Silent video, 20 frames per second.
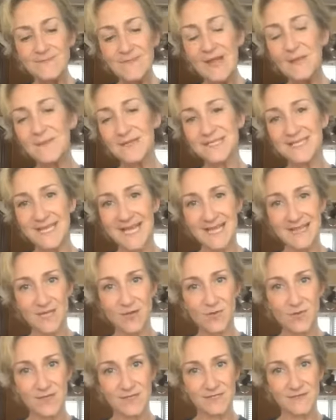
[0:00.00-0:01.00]
Because again,
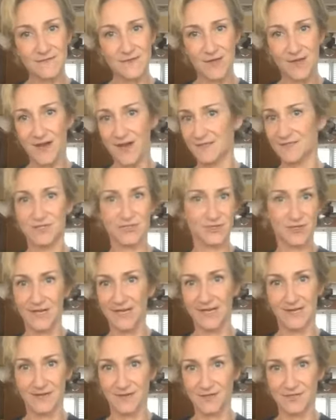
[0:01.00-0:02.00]
the oils are very
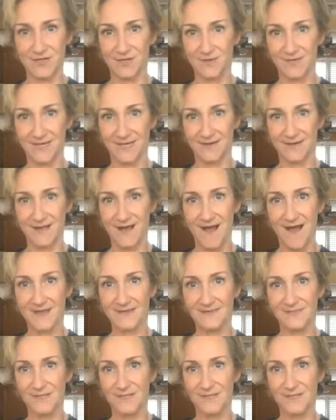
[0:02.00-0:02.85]
concentrated and you don't need a lot.